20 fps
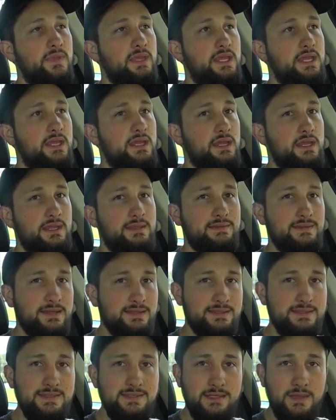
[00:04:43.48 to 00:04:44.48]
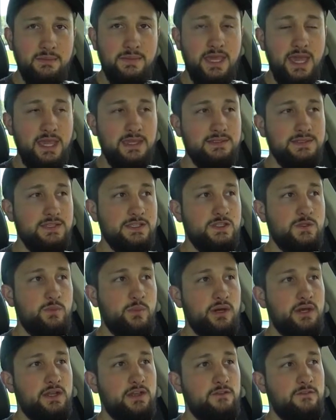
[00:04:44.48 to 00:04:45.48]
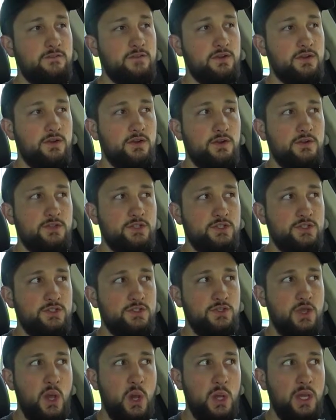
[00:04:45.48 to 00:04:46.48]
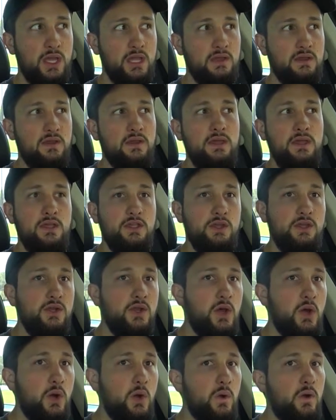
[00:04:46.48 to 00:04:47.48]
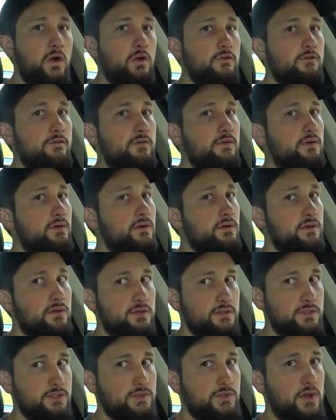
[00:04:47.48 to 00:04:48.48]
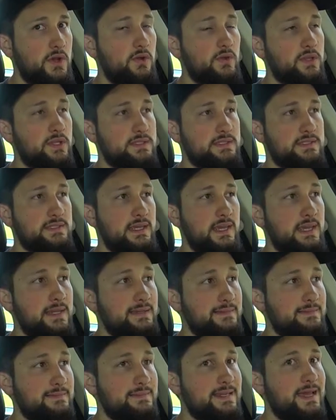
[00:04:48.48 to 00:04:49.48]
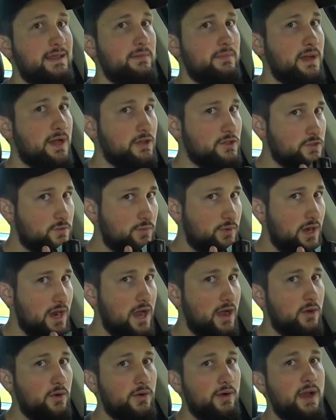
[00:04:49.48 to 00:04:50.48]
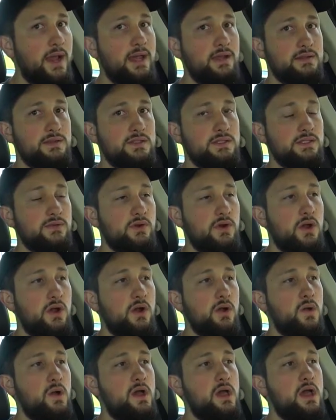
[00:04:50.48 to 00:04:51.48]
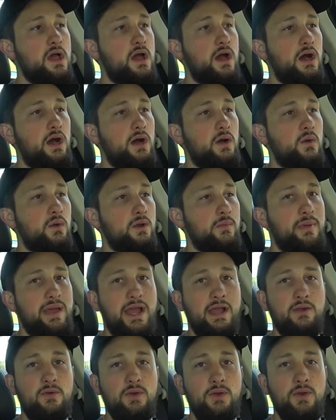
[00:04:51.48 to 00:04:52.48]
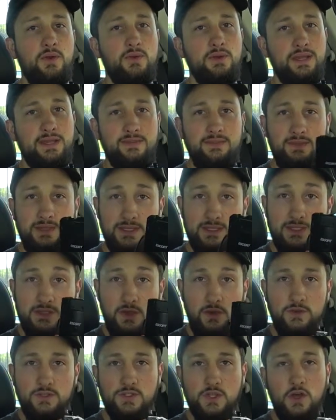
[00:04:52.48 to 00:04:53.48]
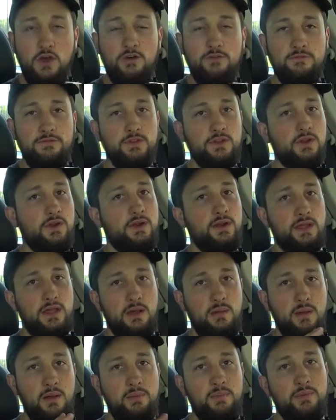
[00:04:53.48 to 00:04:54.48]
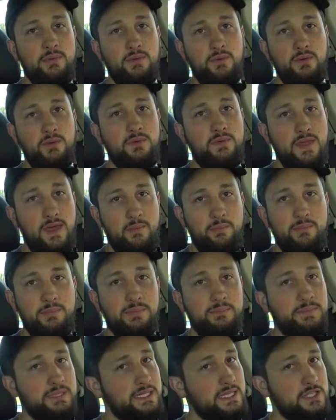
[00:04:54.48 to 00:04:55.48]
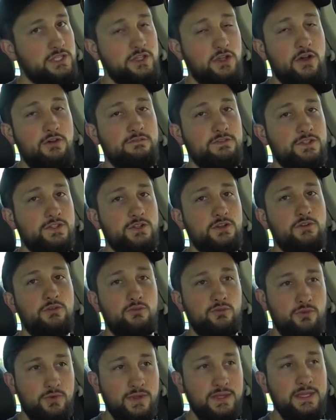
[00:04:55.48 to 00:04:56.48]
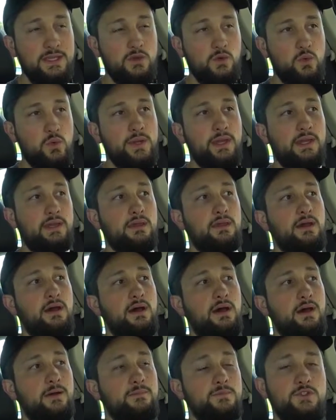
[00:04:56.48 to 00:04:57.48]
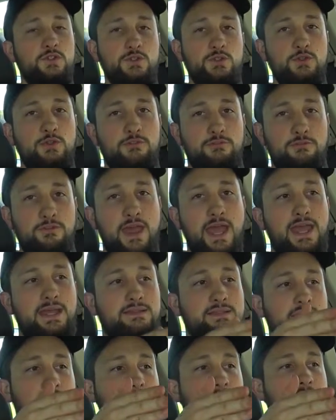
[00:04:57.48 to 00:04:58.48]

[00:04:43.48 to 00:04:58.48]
It does in some cases, but if you're going, over, let's say 10 miles per hour at a zero on a back road, and this goes off, you're gonna come up on that police officer really quick, due to the fact